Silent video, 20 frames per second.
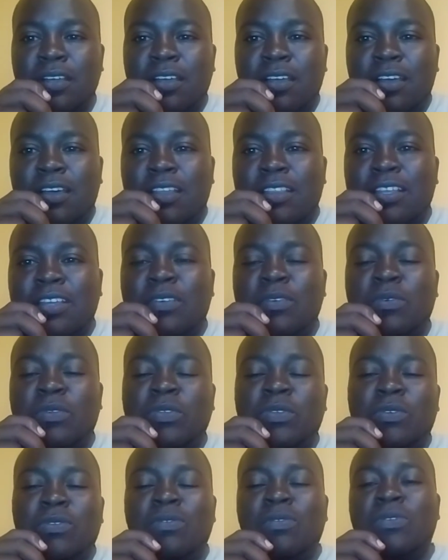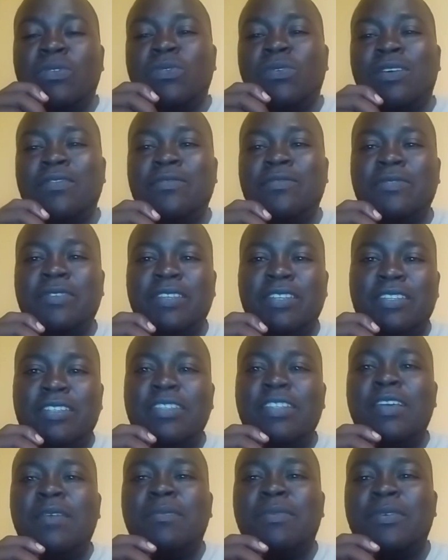And then also those who have finished
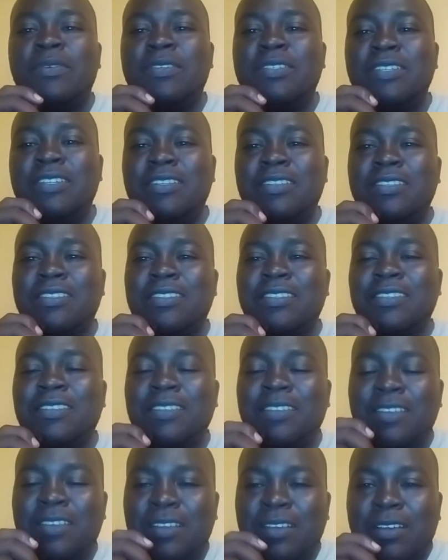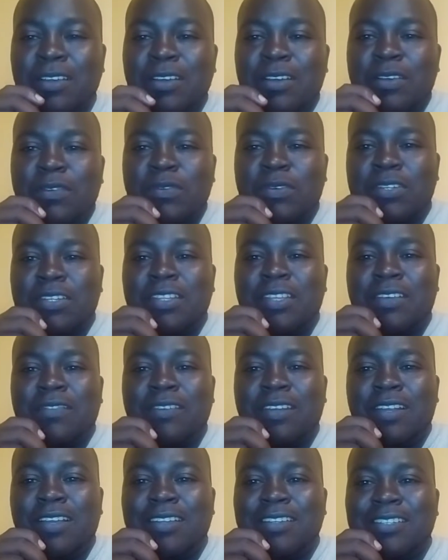their projects, what they have
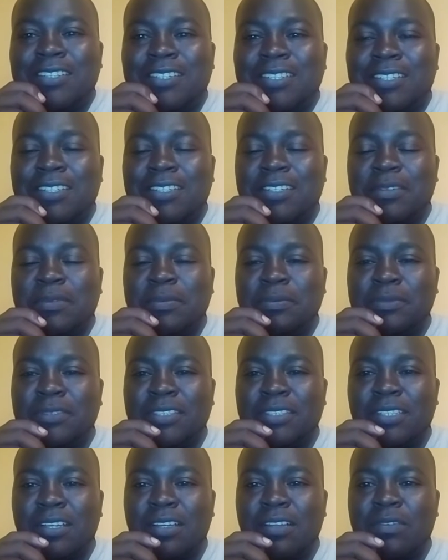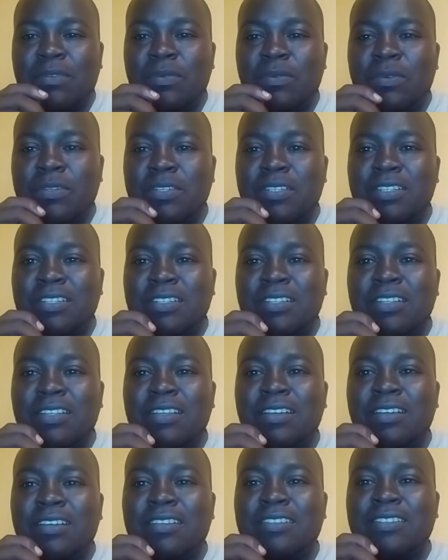learned and what they
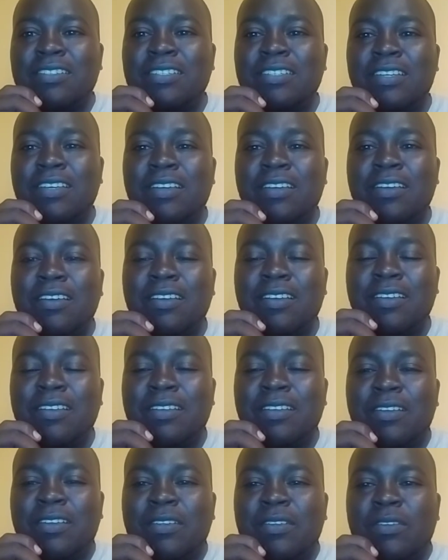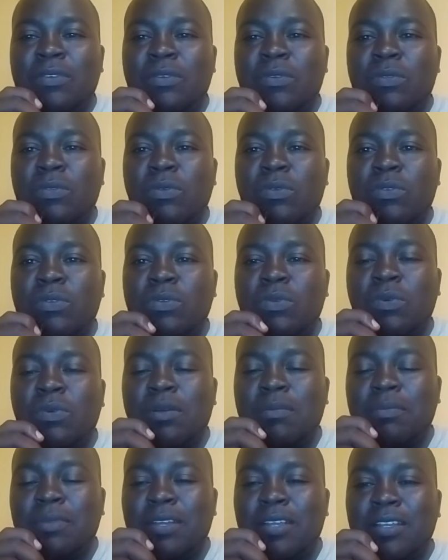can share to those who are
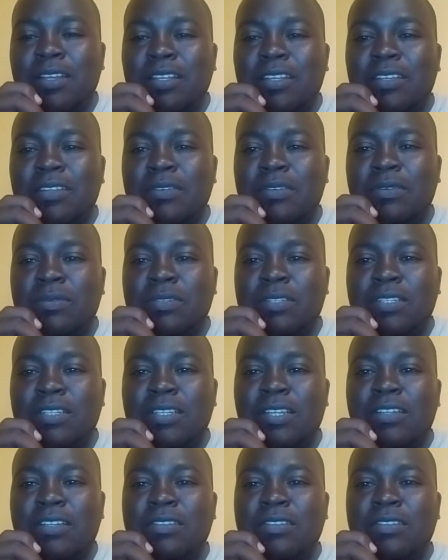planning to start.